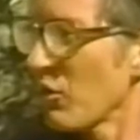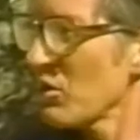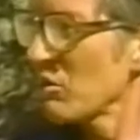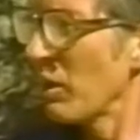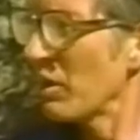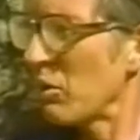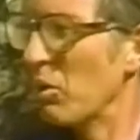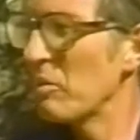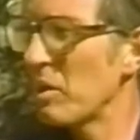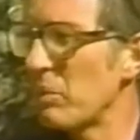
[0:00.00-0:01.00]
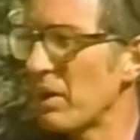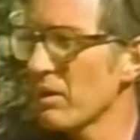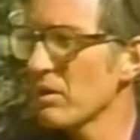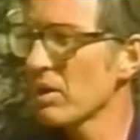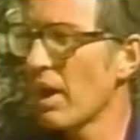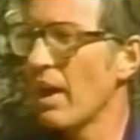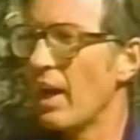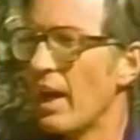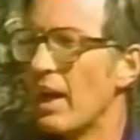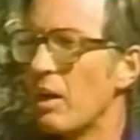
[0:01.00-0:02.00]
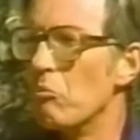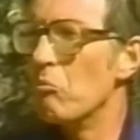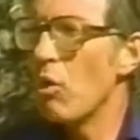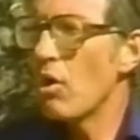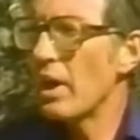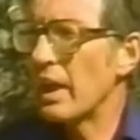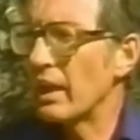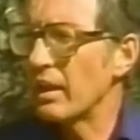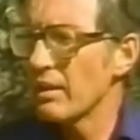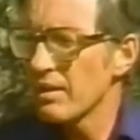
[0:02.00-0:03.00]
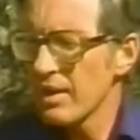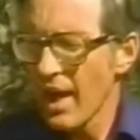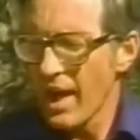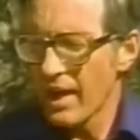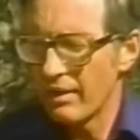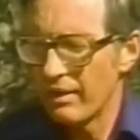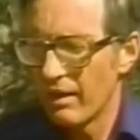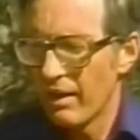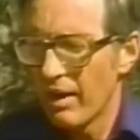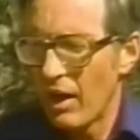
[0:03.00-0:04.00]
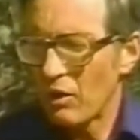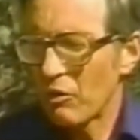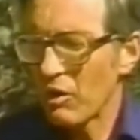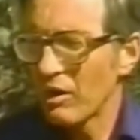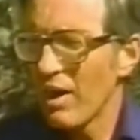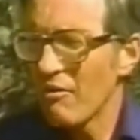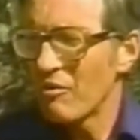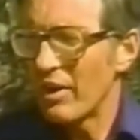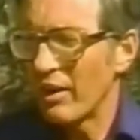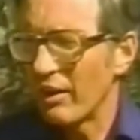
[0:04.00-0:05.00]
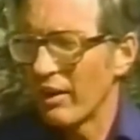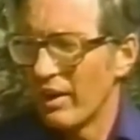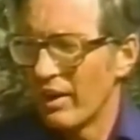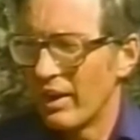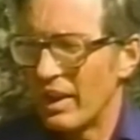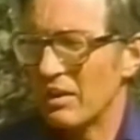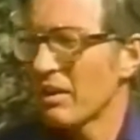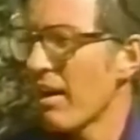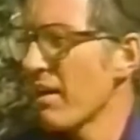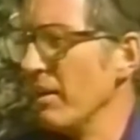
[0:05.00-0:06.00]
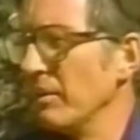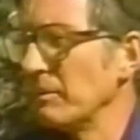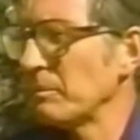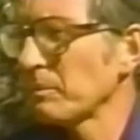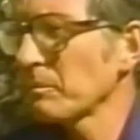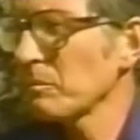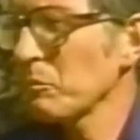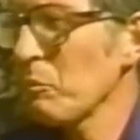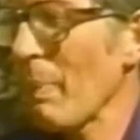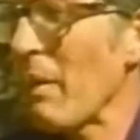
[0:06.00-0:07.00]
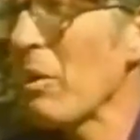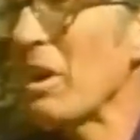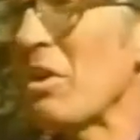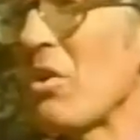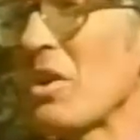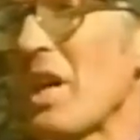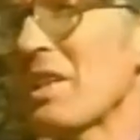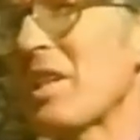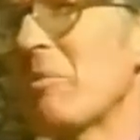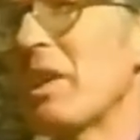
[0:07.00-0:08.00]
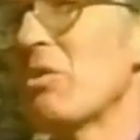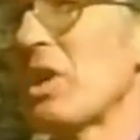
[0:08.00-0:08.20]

one to whom he appears, mourning, sad, out of her love there in the garden. What a lord, not somebody who's out